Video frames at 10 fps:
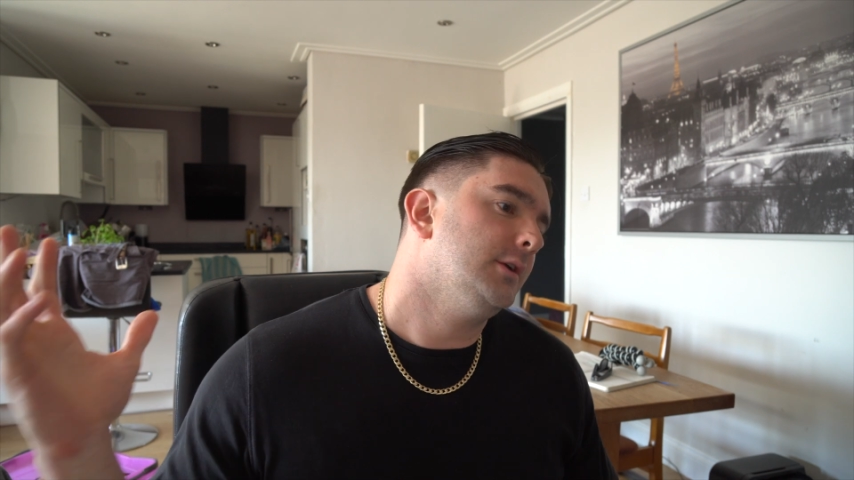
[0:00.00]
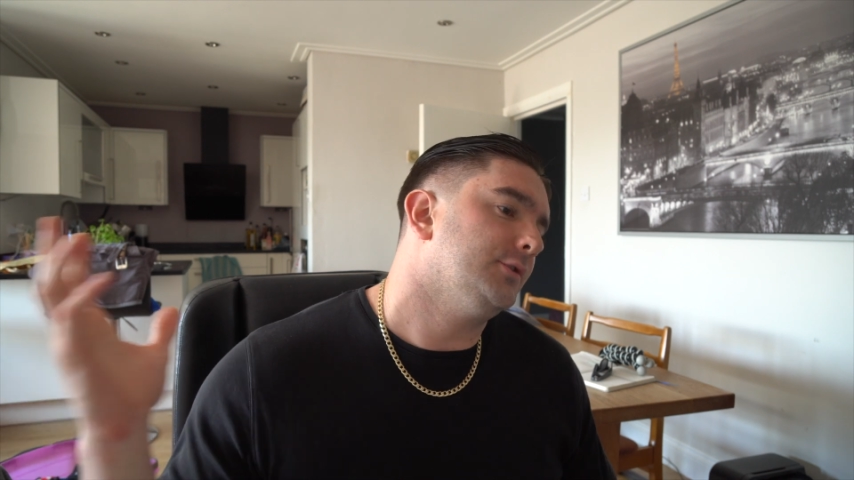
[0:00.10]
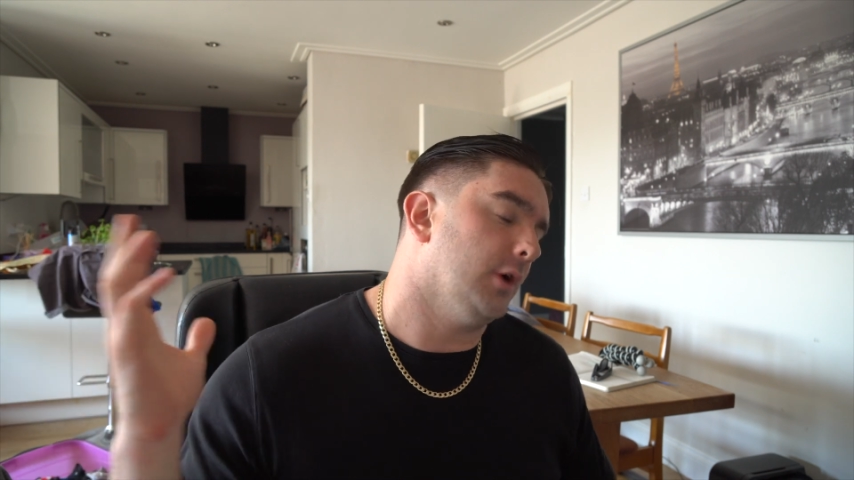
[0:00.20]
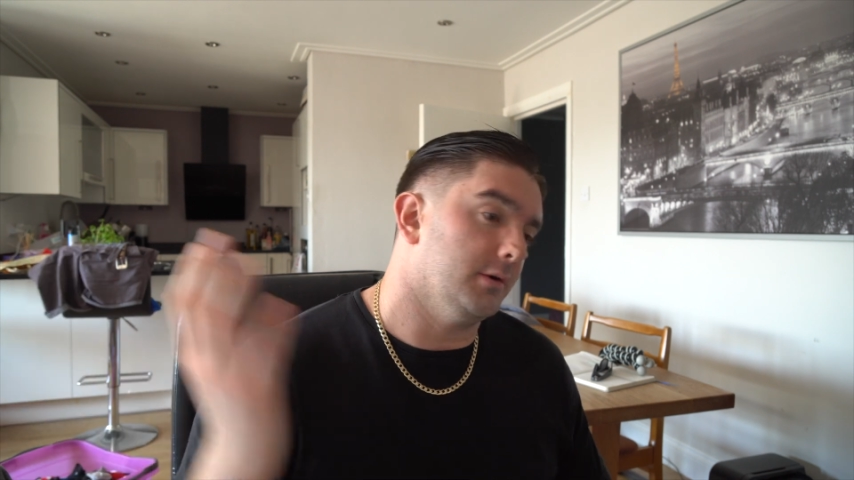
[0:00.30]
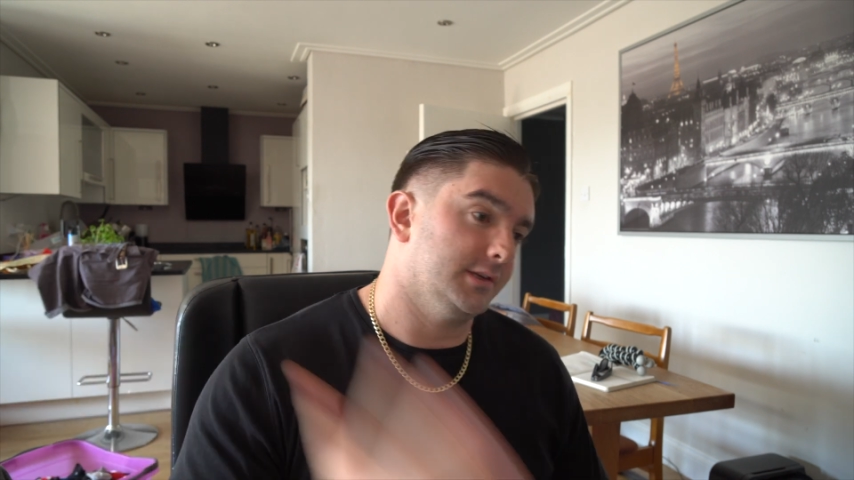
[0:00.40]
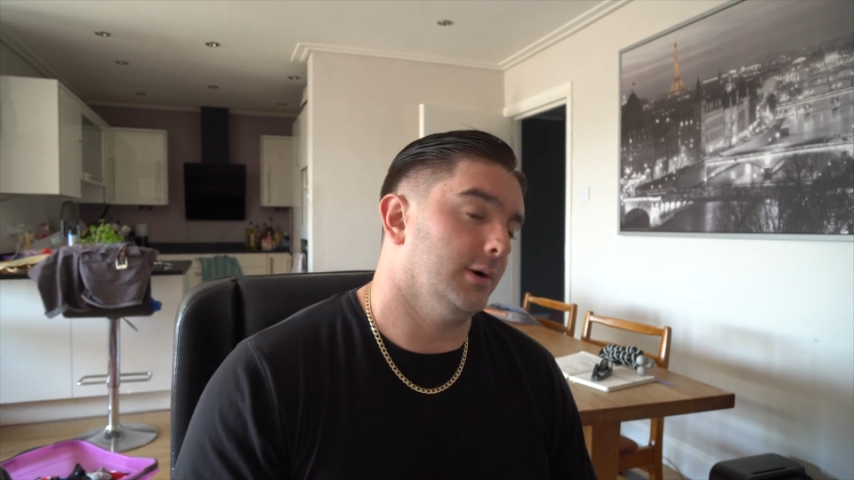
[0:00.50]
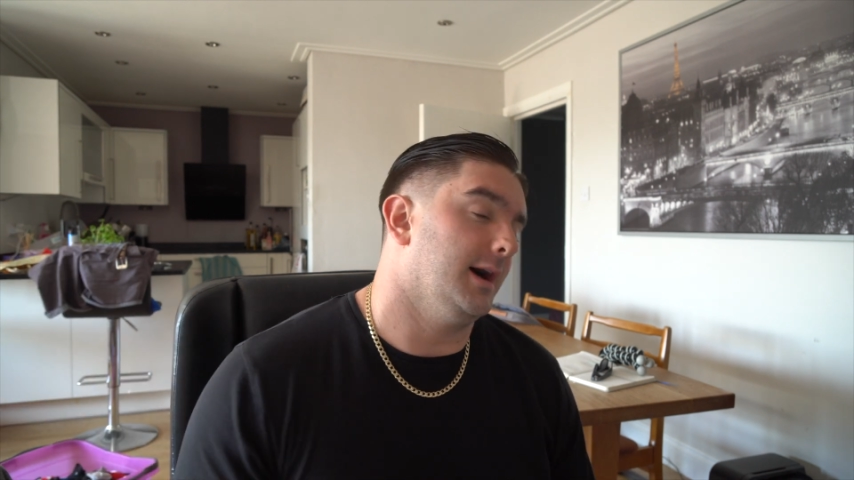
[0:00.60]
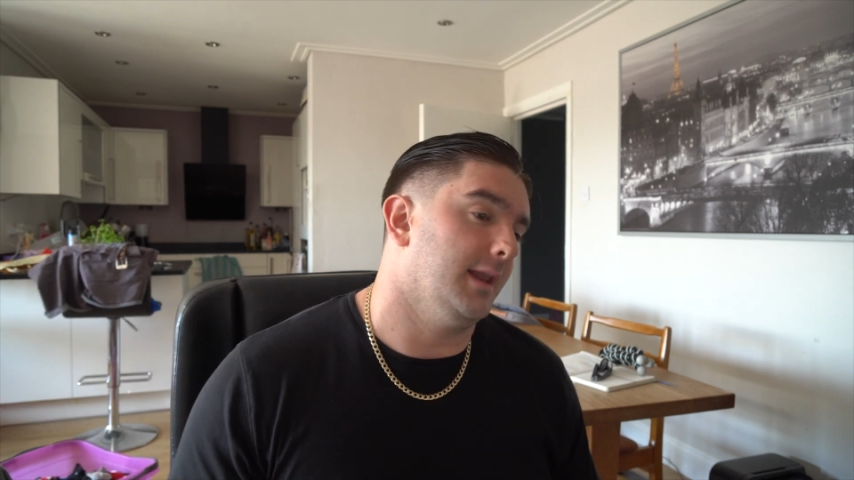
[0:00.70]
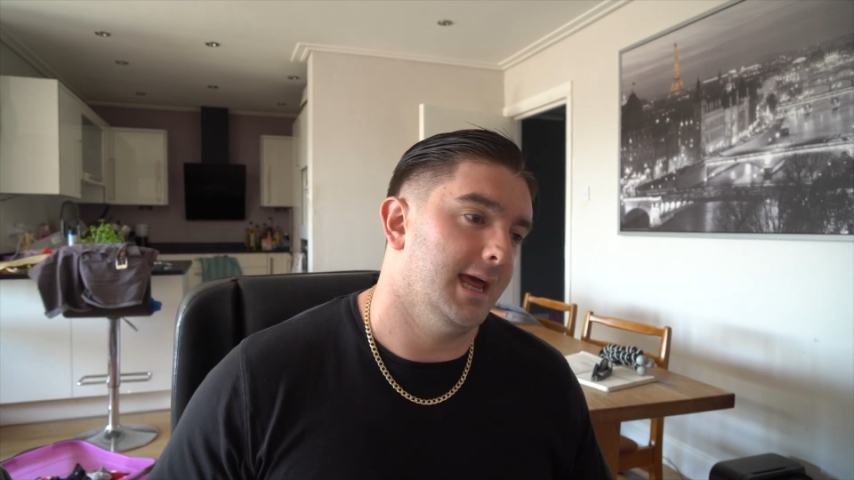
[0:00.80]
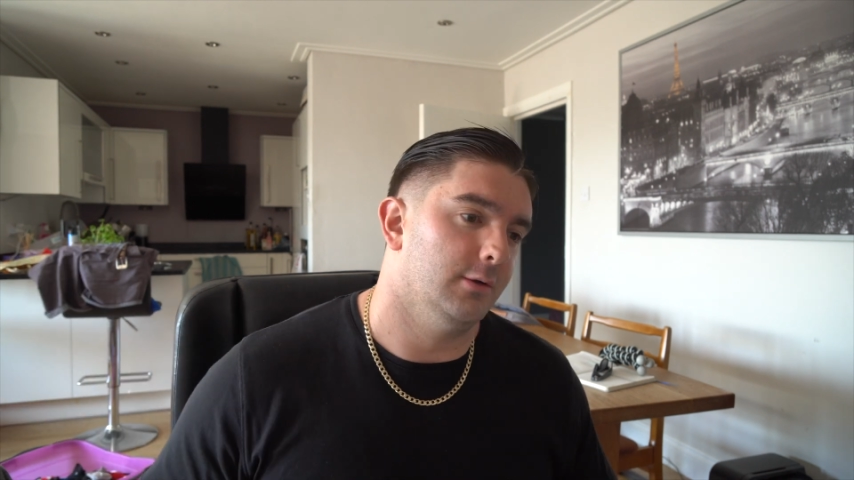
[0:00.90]
so I'm gonna sort
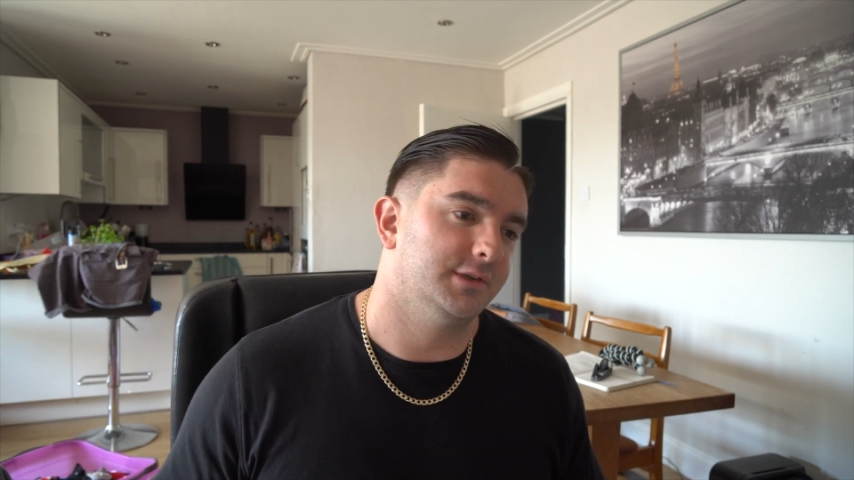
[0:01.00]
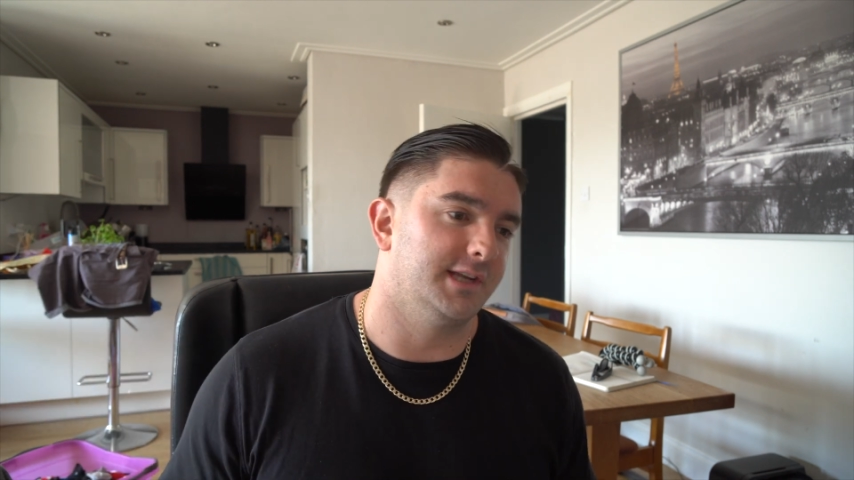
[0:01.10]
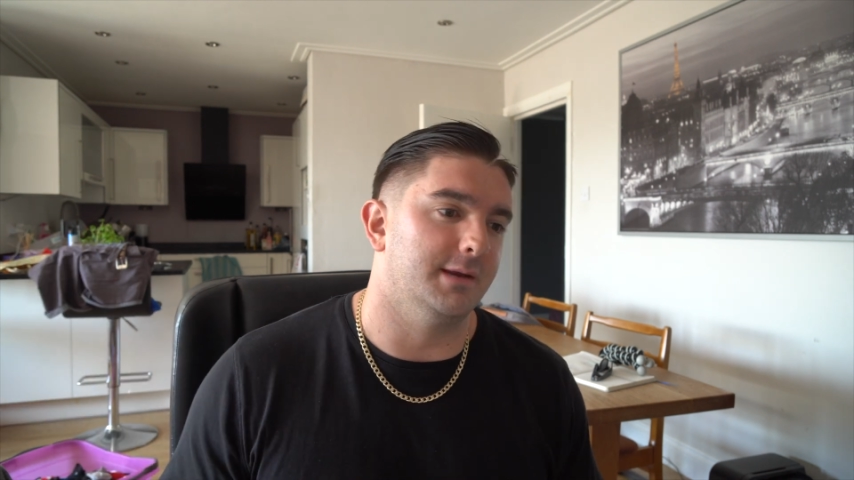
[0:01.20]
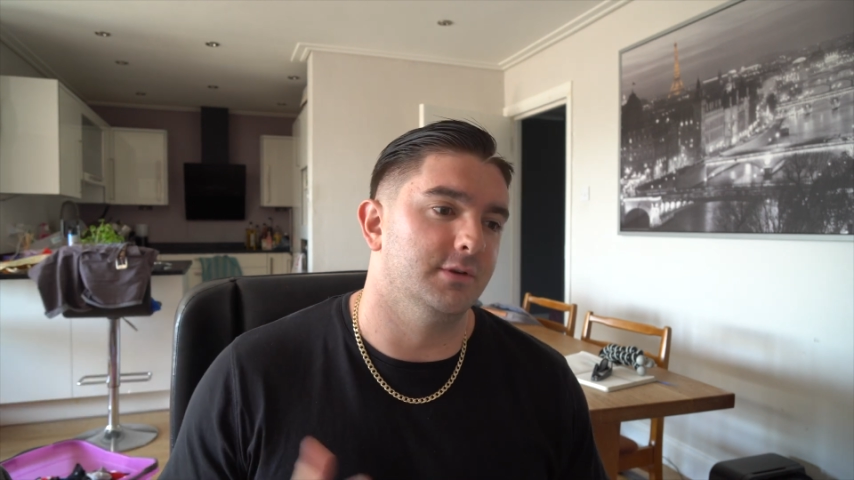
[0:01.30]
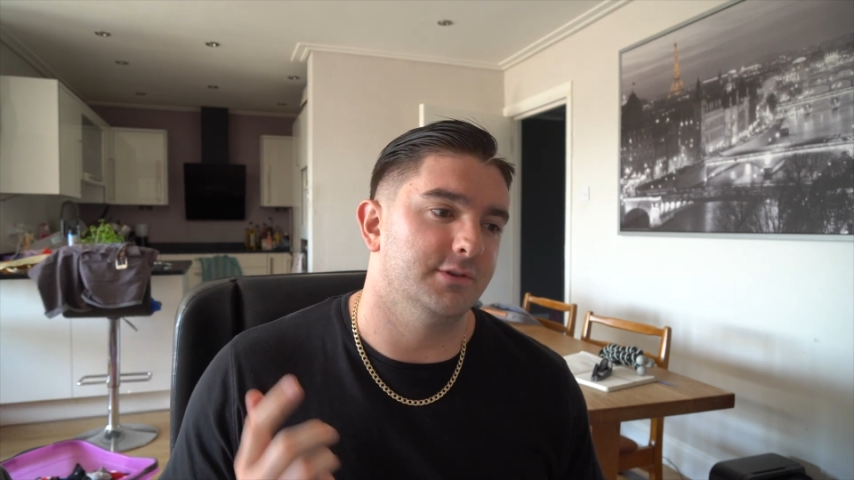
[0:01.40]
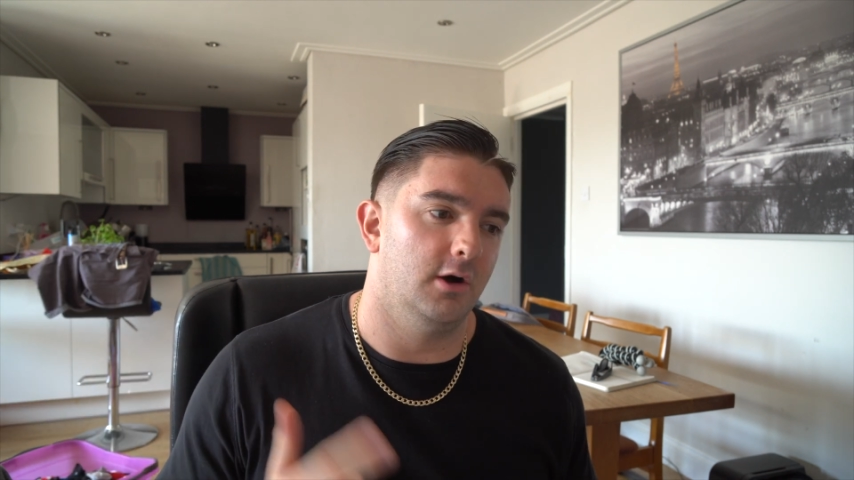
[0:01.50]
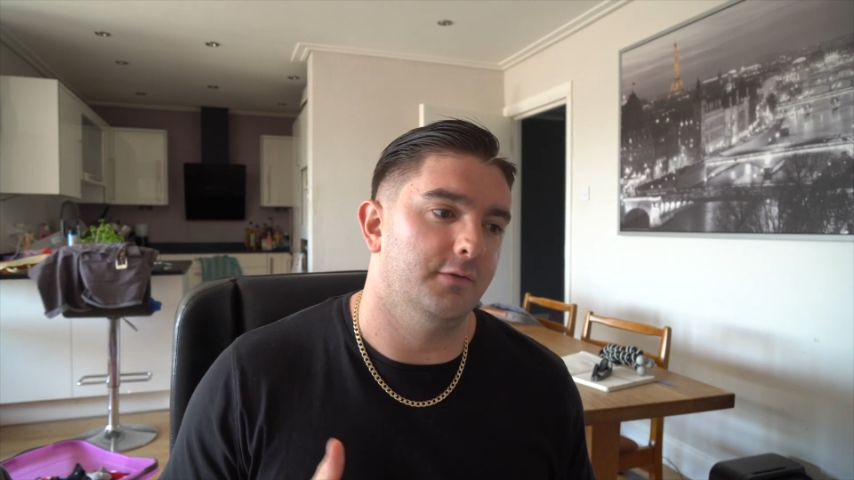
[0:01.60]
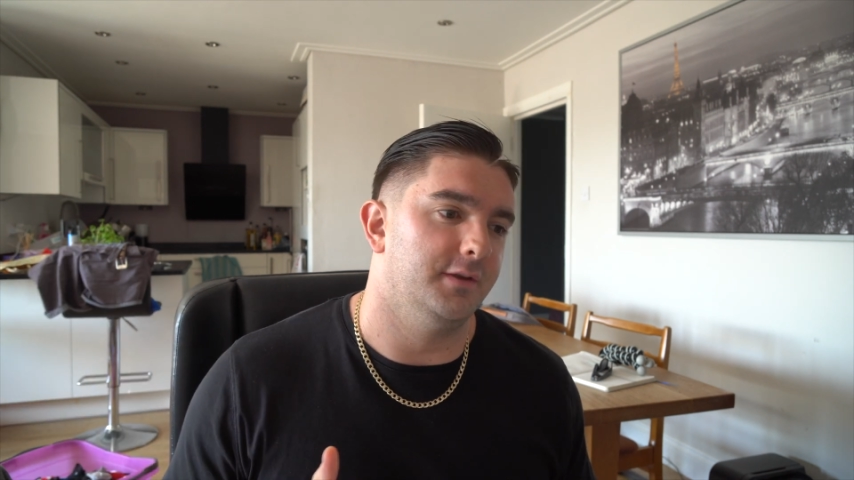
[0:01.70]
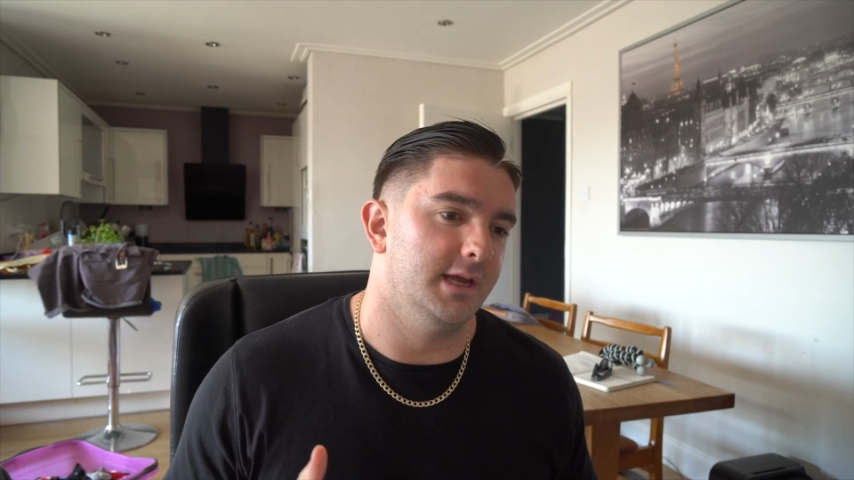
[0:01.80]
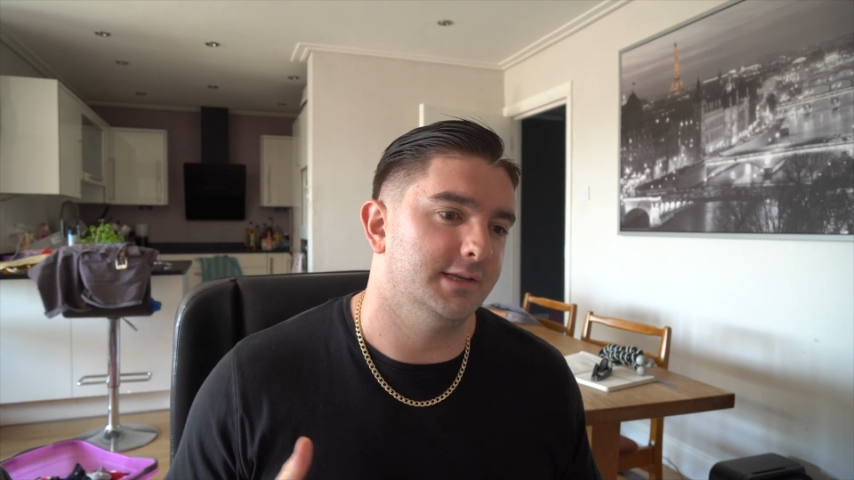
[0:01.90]
out the landlord statements
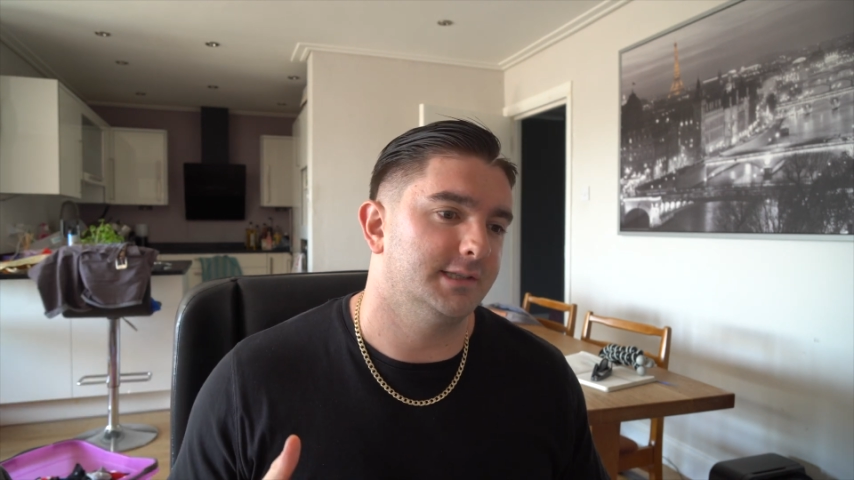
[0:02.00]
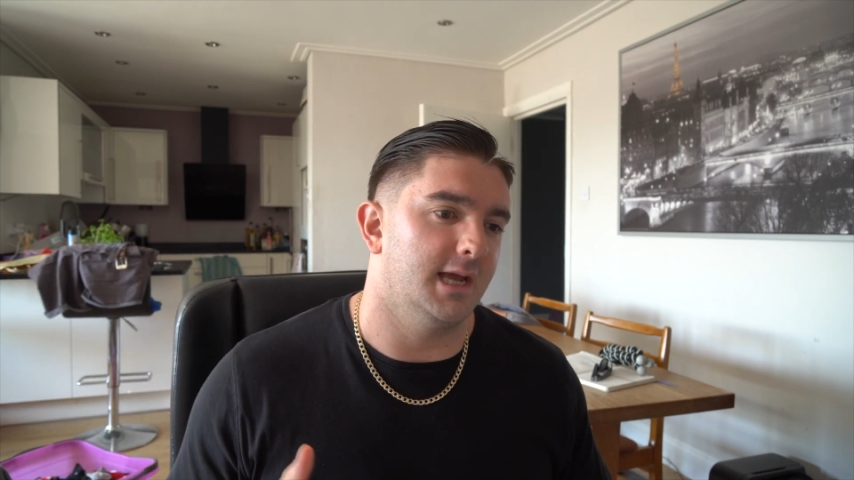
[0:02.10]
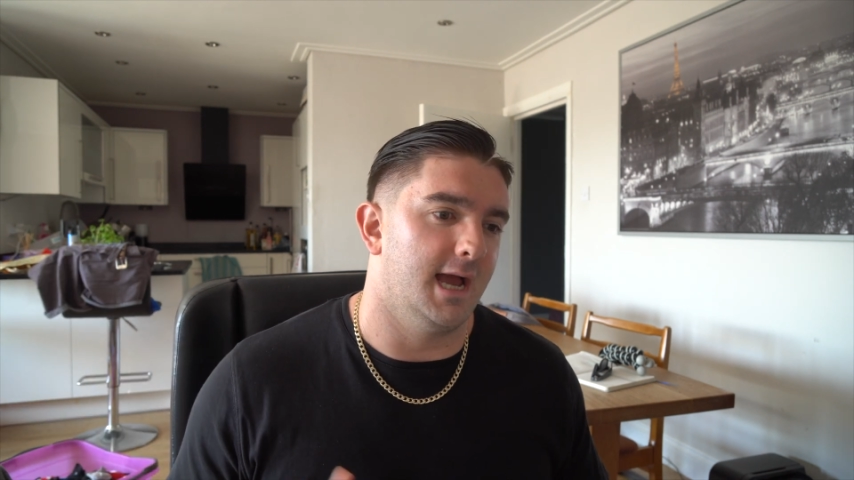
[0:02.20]
after this,